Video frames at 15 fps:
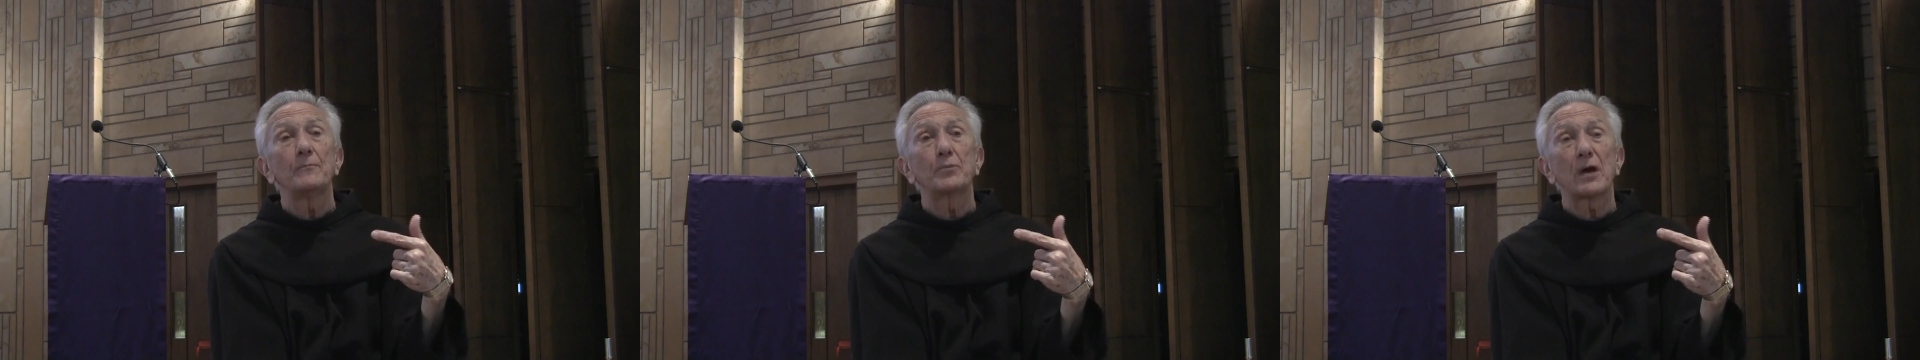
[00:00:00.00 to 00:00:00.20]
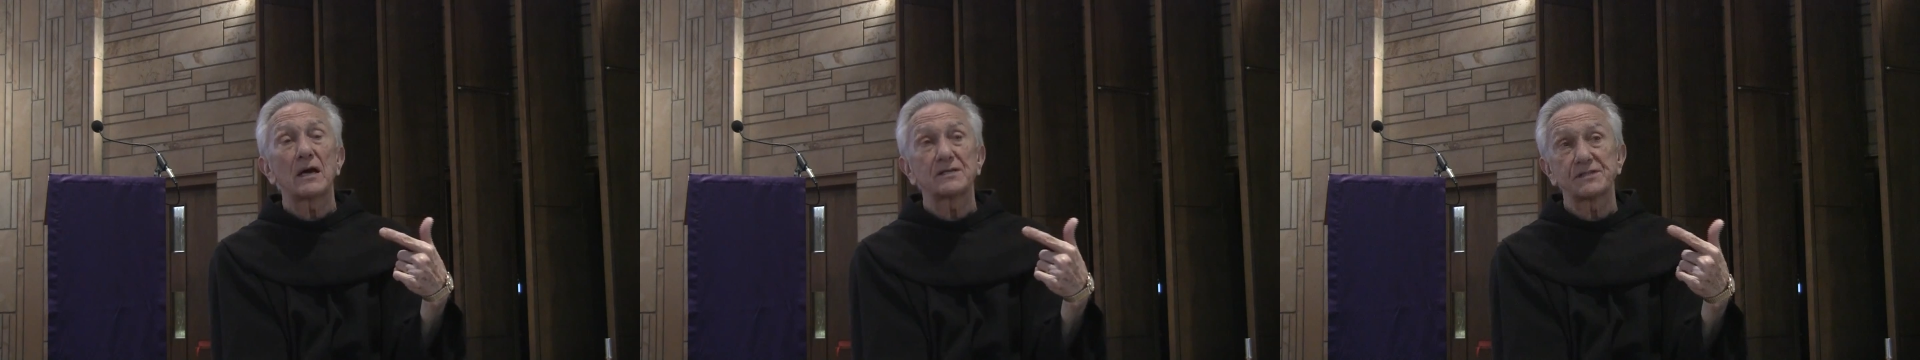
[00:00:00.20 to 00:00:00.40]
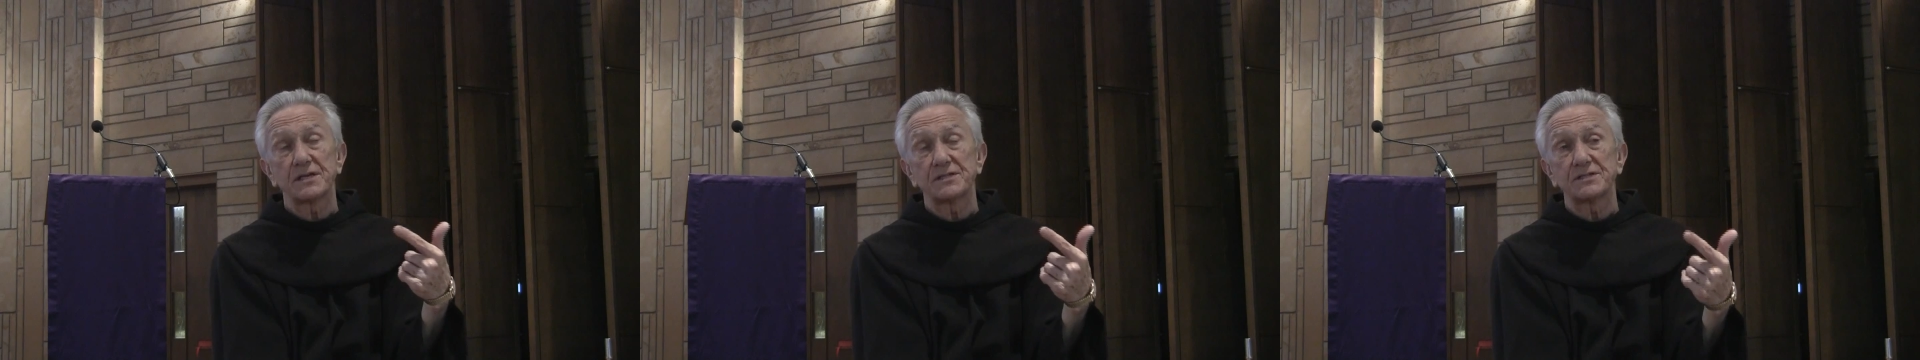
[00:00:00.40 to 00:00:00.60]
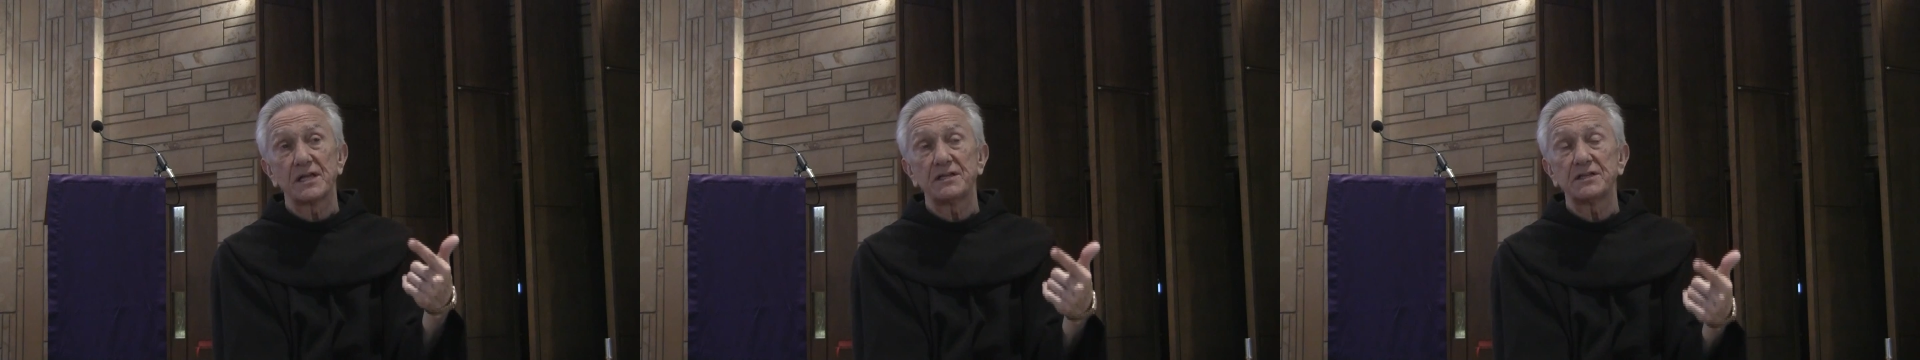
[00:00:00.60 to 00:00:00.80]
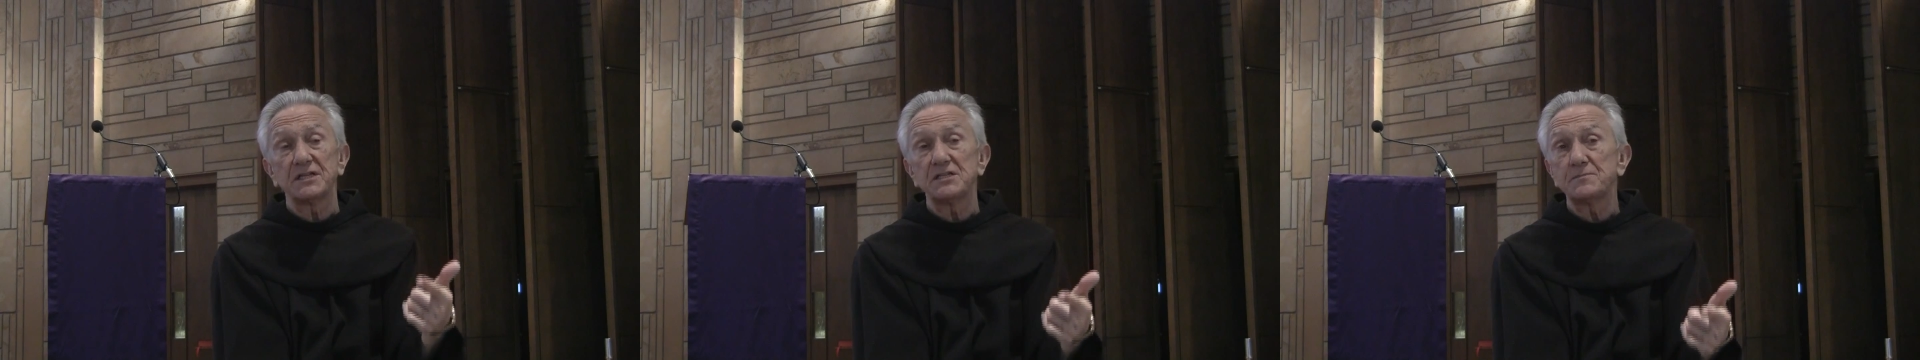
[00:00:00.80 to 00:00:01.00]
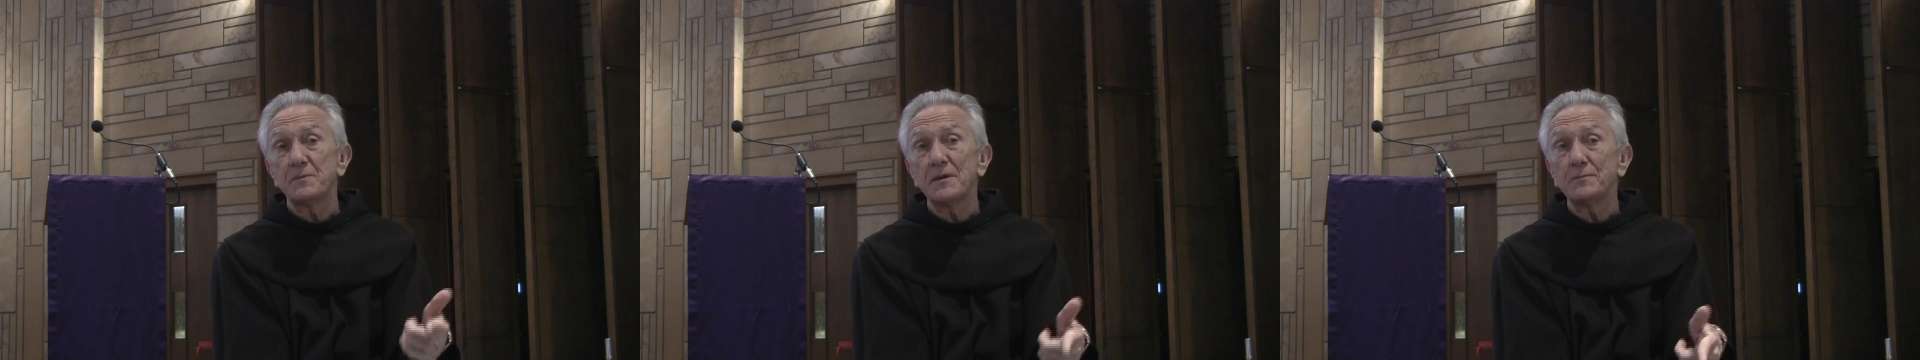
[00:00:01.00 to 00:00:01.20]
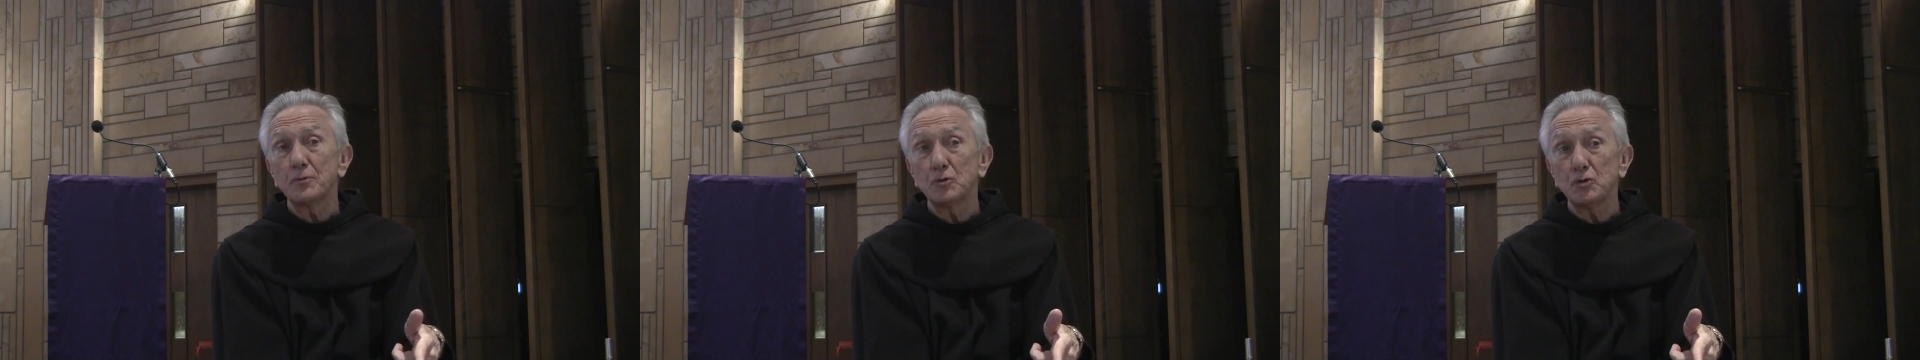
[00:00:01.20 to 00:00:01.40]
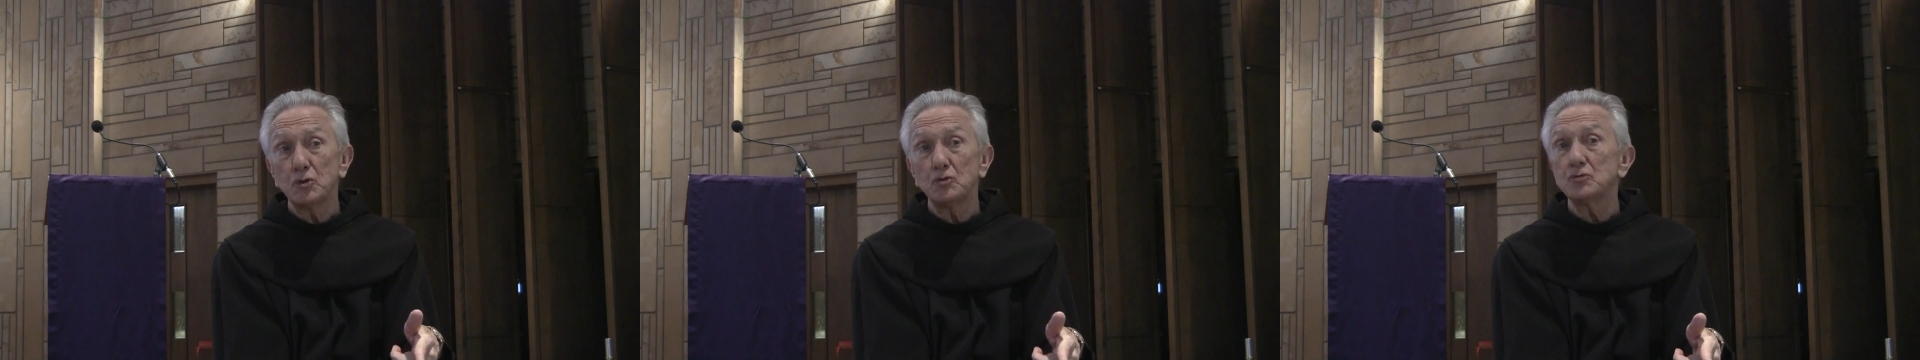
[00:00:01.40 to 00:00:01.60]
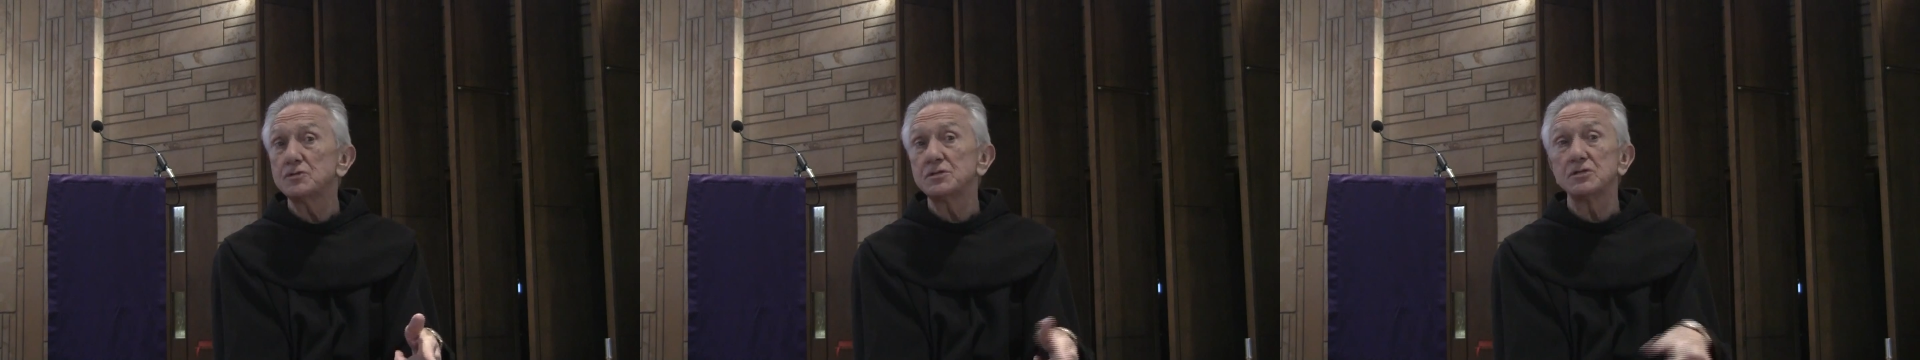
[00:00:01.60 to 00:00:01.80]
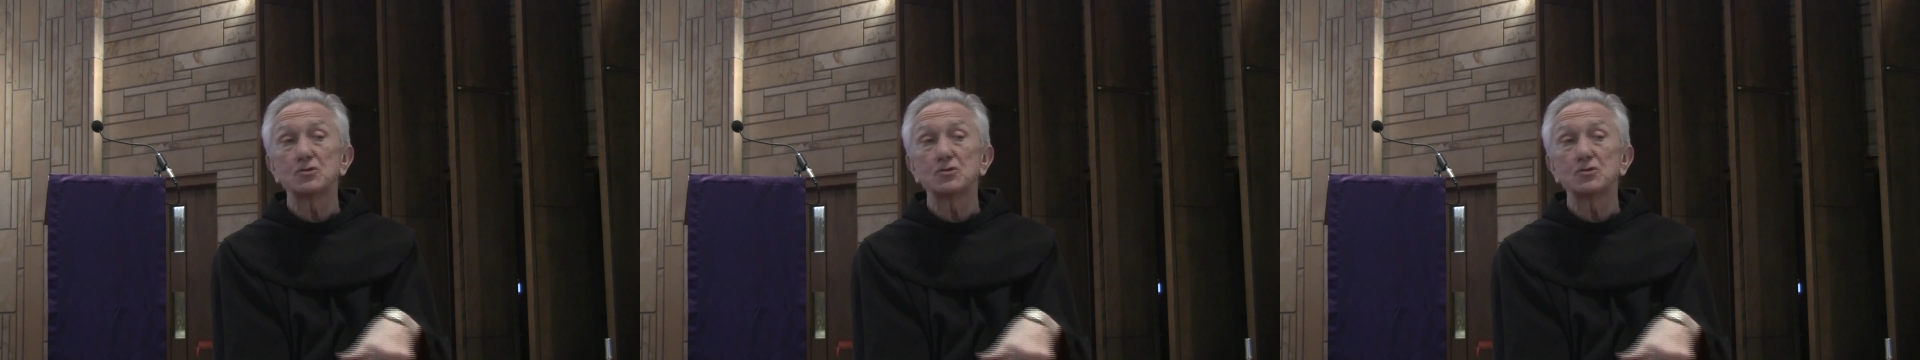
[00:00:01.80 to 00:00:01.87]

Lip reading: process that these people used